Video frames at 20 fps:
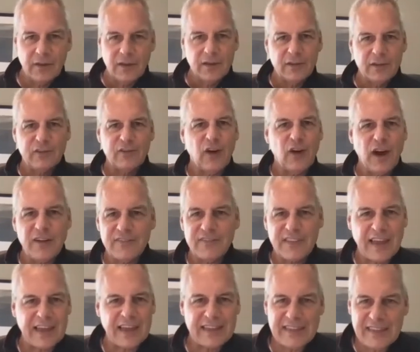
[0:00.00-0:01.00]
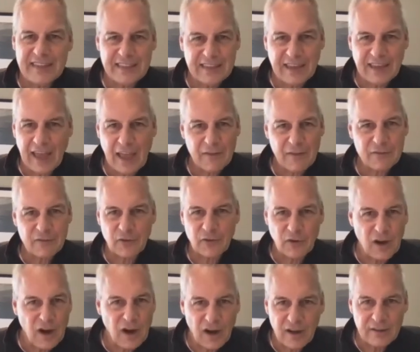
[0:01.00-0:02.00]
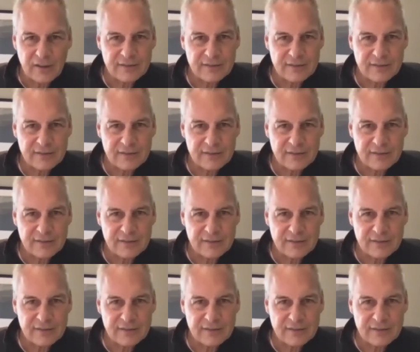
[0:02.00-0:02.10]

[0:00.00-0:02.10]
soft idea after all.